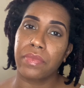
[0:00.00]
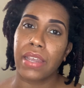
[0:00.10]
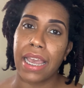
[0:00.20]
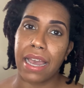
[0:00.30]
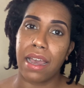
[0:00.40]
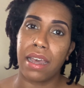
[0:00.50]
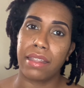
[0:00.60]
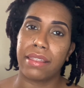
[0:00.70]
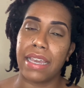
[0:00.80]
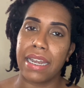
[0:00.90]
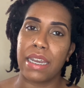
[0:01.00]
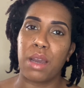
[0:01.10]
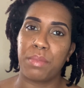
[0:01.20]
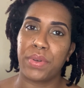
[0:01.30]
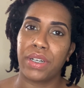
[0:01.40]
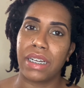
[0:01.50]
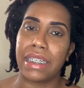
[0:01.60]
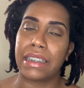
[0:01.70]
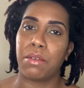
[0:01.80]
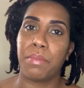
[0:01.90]
that number
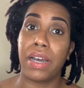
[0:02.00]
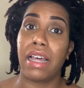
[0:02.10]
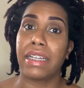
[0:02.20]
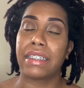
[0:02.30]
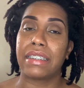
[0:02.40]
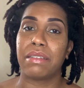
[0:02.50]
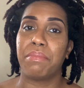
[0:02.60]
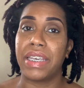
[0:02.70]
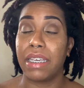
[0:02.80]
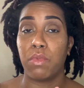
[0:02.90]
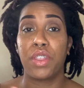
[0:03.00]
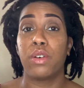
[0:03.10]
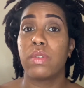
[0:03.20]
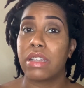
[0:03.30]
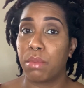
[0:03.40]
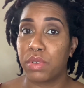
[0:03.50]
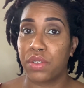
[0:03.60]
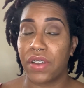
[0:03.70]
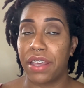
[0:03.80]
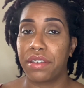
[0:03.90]
is symbolic to me. Well, those numbers
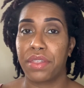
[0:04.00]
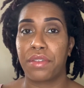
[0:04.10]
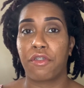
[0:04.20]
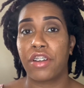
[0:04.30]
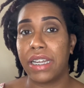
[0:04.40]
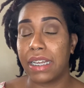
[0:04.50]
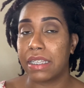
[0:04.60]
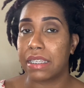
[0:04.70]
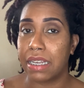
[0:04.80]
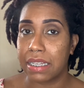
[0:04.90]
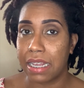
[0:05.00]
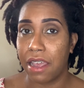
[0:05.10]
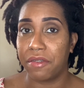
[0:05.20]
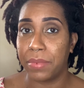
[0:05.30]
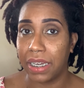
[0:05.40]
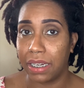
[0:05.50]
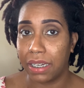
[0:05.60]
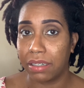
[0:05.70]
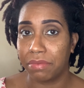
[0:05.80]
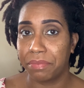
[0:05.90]
rather, 3 and 6 have
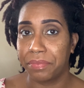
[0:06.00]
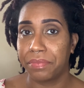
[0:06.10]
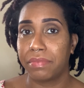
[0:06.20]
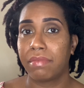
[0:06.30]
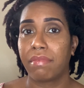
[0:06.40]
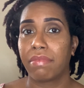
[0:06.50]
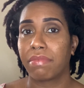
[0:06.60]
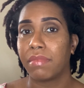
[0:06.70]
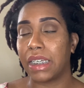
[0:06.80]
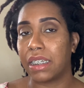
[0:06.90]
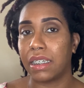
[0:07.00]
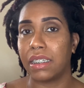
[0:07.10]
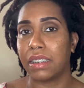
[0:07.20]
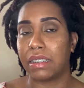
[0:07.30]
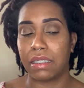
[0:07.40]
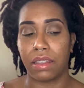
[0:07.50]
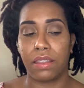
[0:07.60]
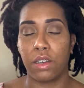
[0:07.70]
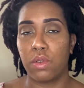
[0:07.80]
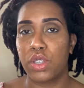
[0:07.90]
meaning because
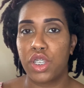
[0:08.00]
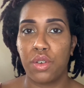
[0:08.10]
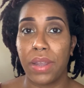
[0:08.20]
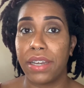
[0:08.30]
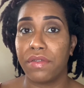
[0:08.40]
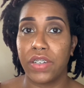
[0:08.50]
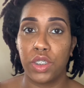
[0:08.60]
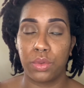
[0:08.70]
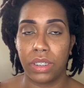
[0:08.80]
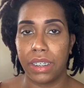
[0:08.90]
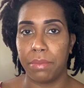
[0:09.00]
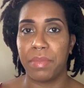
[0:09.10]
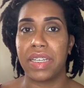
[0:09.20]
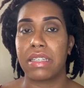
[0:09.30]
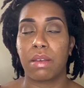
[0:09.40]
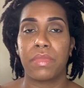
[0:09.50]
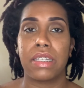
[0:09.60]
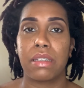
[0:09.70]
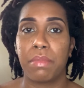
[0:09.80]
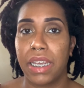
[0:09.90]
those 2 individually mean something
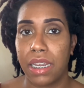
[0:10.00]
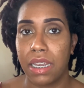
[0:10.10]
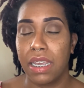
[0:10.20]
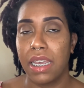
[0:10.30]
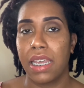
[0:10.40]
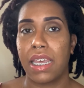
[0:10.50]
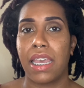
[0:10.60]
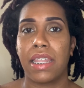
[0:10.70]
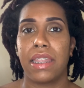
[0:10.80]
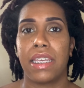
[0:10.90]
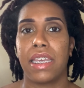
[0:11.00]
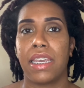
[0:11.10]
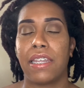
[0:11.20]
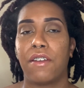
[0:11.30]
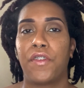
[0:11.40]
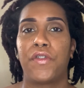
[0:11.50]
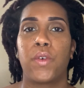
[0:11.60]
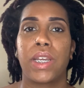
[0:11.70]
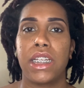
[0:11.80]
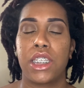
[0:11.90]
to me. And then
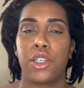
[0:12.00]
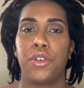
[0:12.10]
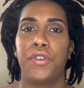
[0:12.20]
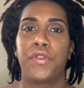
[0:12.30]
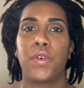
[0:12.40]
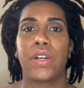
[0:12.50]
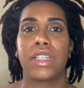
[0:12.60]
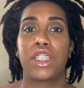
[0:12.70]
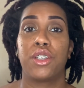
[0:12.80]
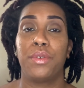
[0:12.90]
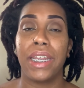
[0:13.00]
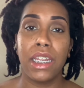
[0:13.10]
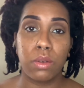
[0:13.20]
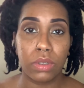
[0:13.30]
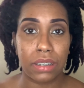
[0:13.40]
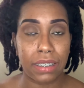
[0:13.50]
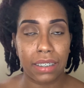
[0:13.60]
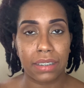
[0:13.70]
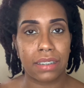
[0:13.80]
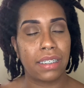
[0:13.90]
42, 4 and 2 equals
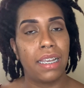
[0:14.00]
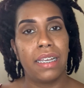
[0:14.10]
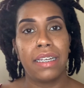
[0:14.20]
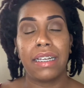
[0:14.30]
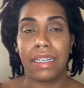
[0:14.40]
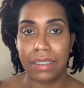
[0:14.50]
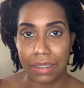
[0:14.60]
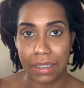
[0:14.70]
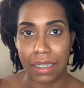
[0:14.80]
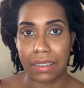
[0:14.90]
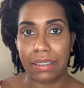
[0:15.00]
6, and 6,